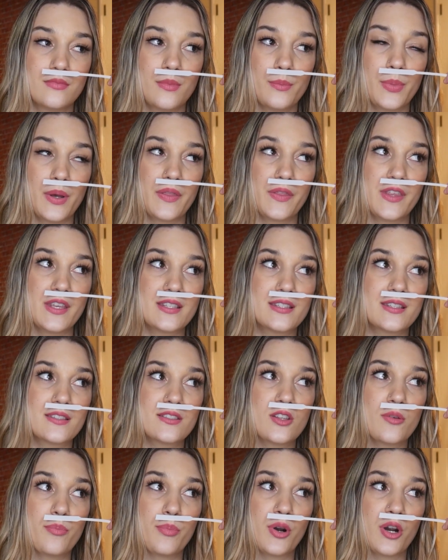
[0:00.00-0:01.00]
but this is
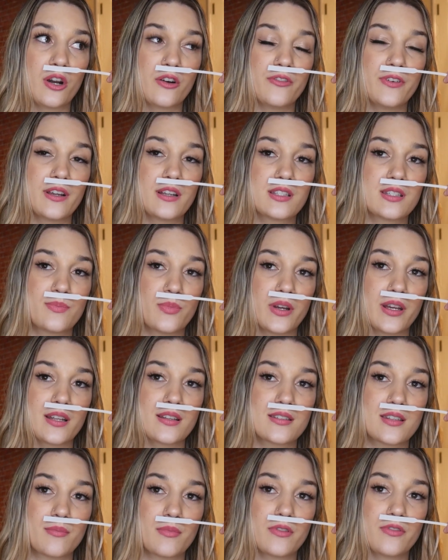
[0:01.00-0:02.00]
the perfect spring
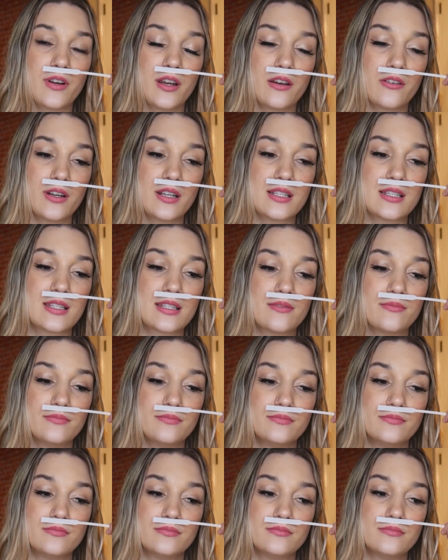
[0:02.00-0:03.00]
and summer fragrance.
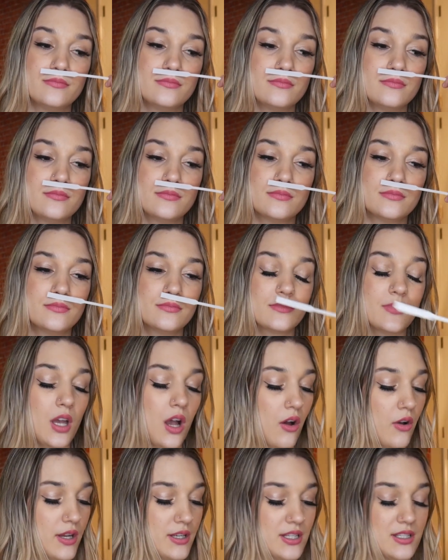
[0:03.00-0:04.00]

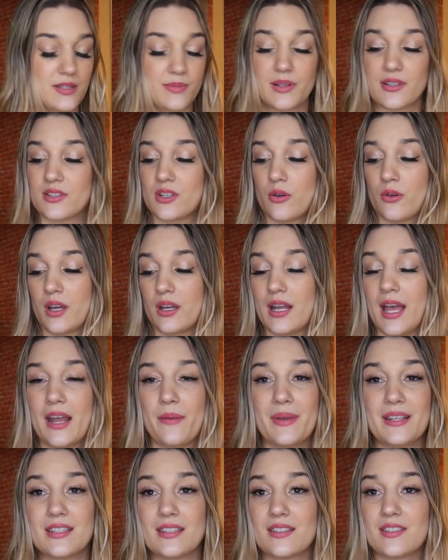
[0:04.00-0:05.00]
Oh, it just smells so good.
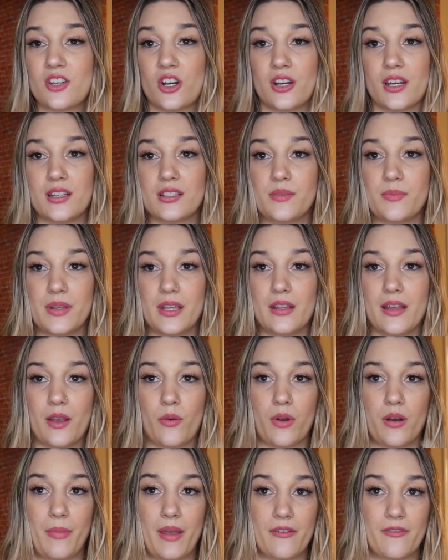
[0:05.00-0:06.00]
Hermes is starting to be like
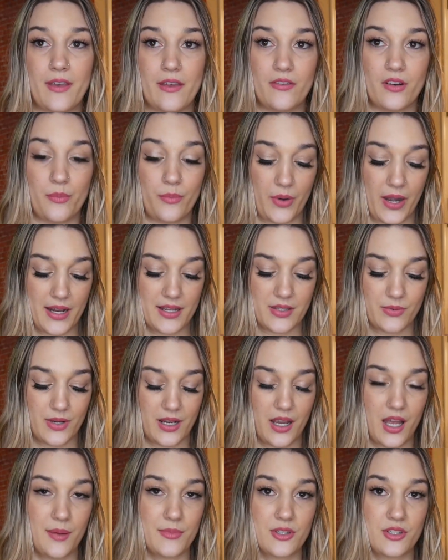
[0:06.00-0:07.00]
one of my favorite brands when
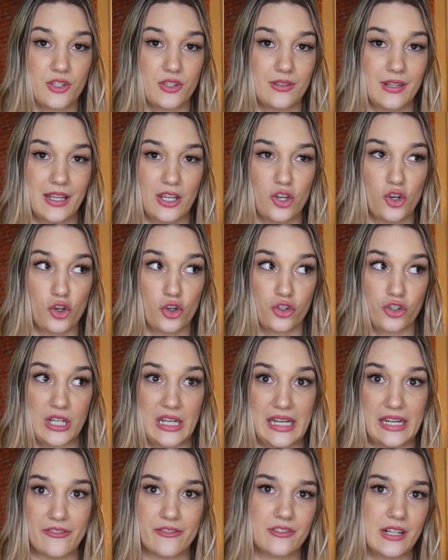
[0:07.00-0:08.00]
it comes to like
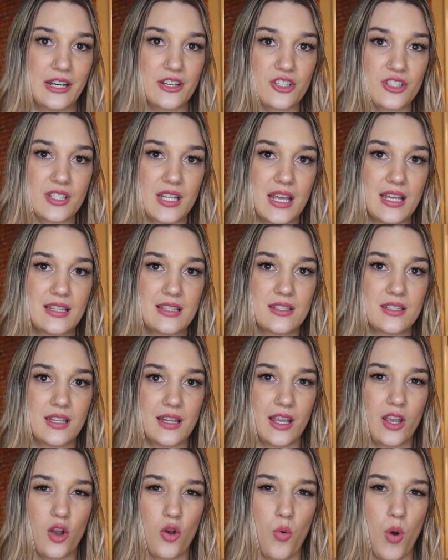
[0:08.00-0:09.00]
green, fresh scents,
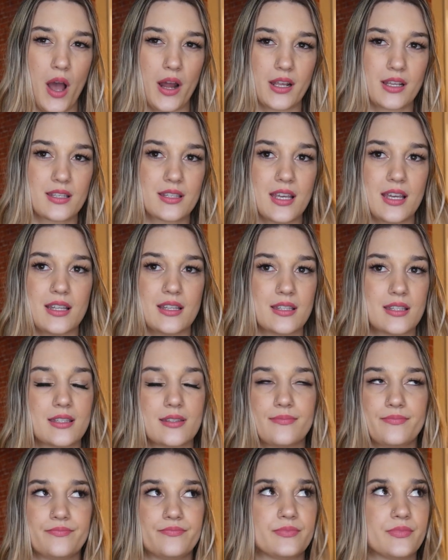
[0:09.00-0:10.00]
like aquatic
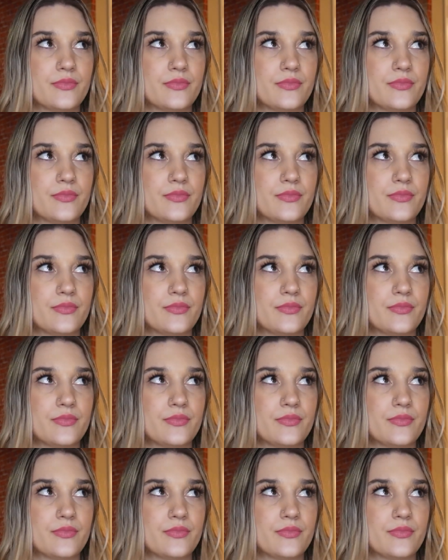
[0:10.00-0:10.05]
scents.